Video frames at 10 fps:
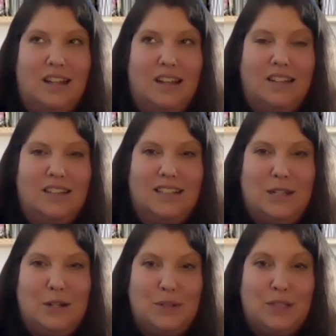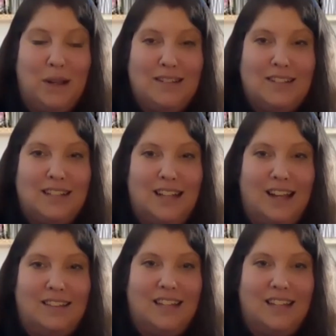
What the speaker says: respond to that.